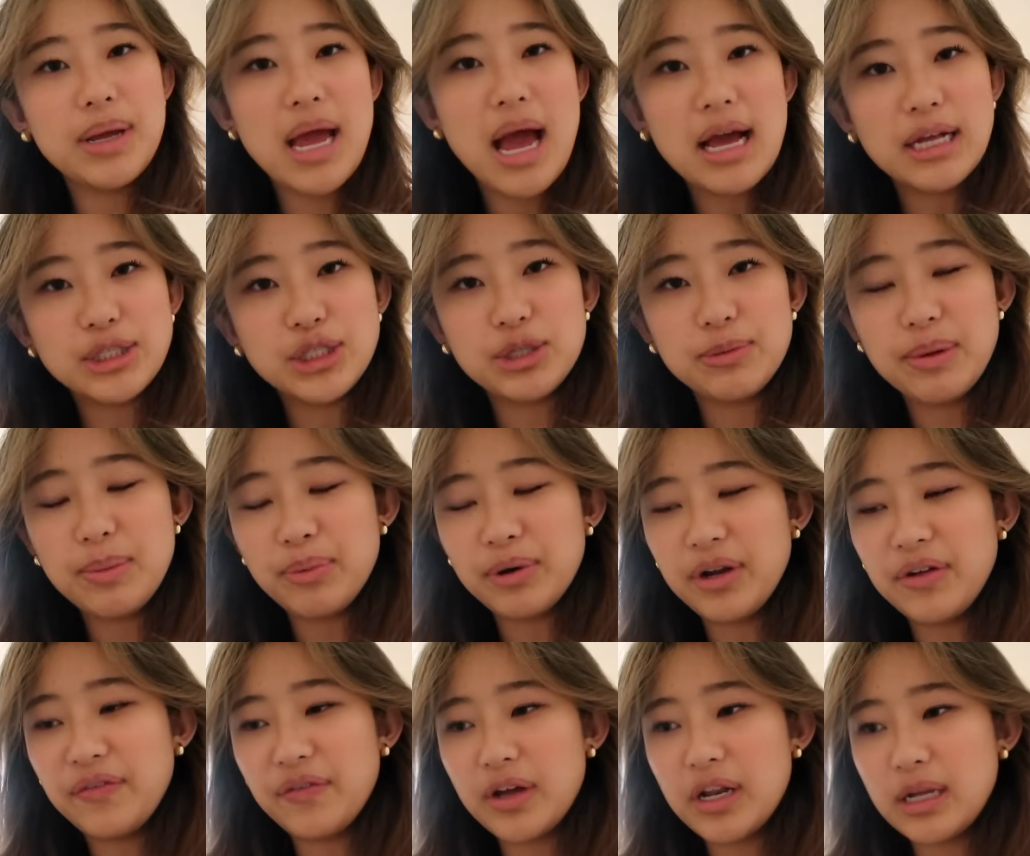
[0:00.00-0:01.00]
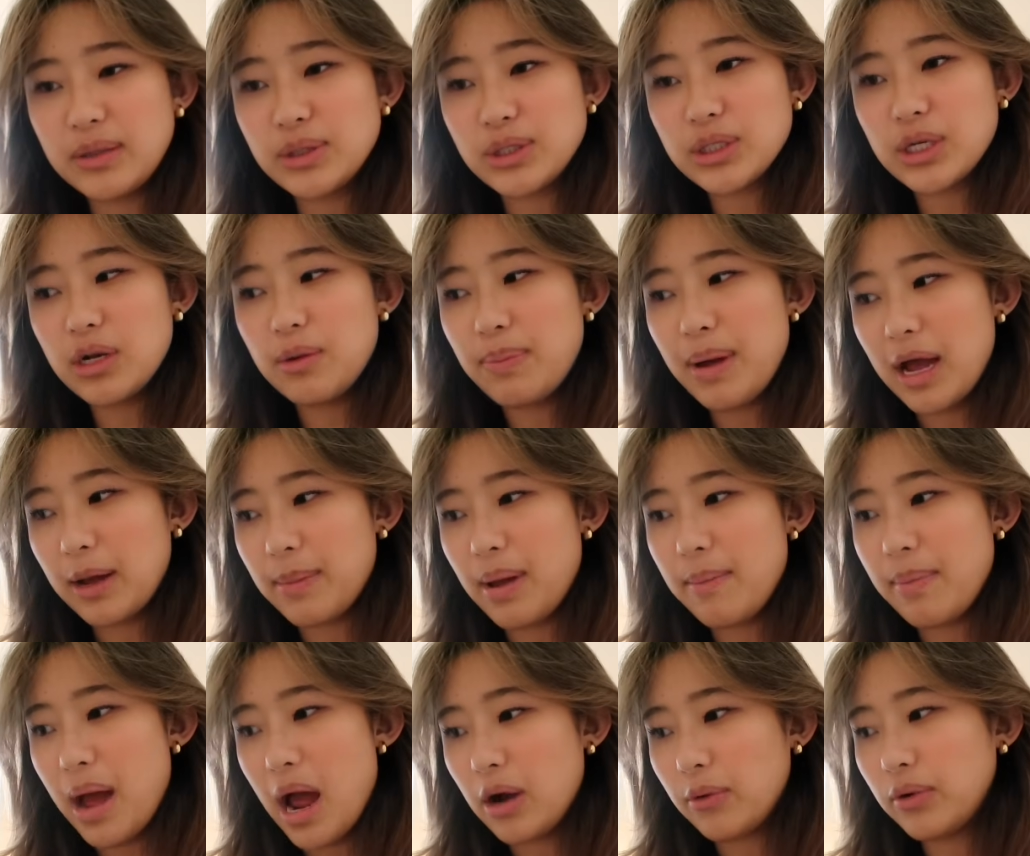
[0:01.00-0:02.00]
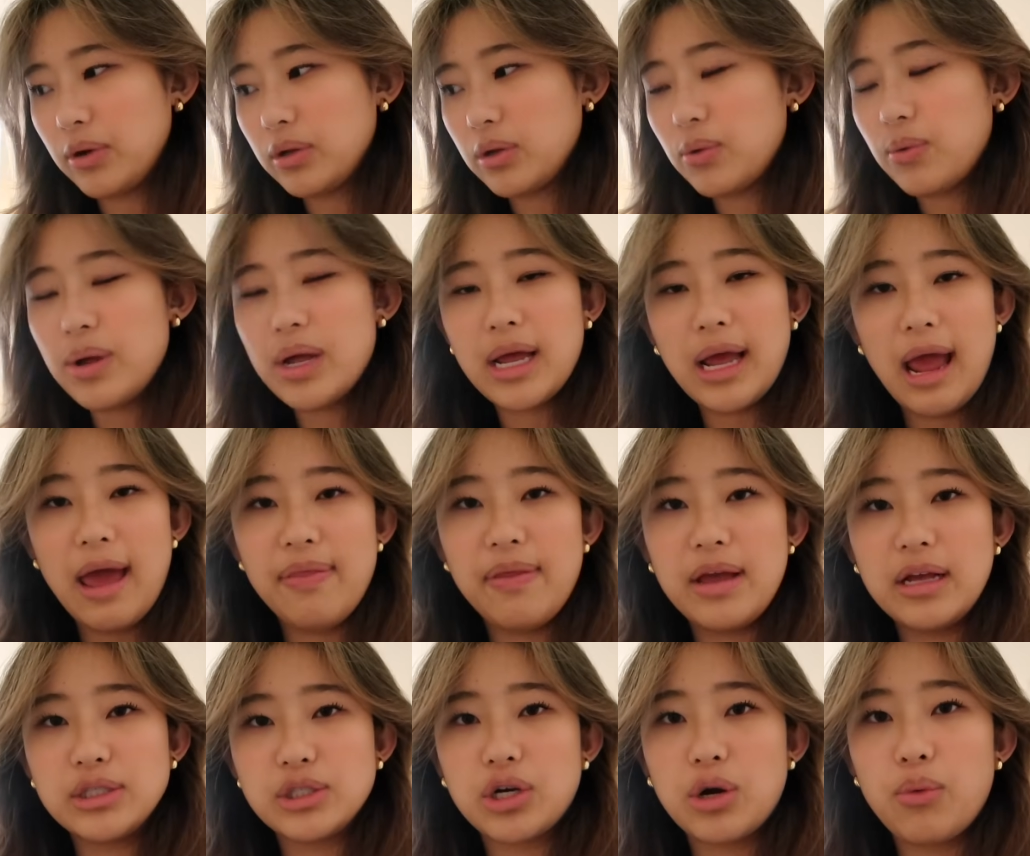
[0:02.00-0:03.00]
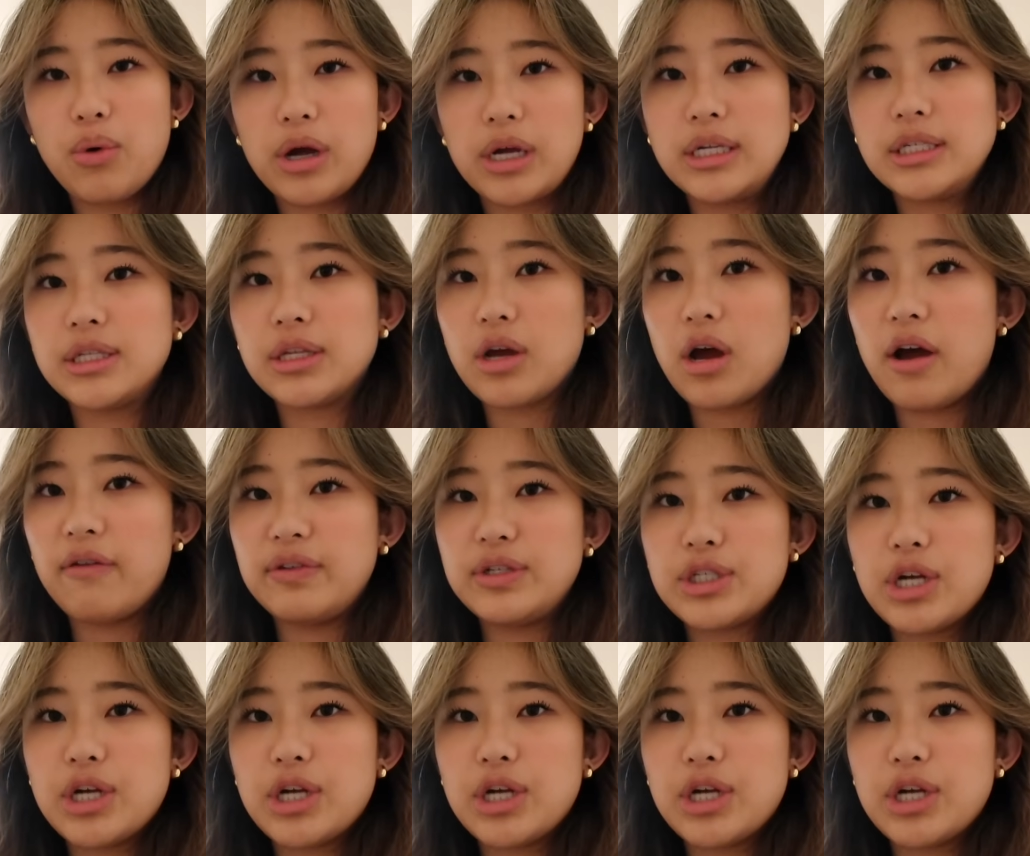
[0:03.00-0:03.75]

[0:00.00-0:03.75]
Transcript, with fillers: But yeah, it should be pretty fun. I'm just gonna pack my bag real quick and then start walking to the coffee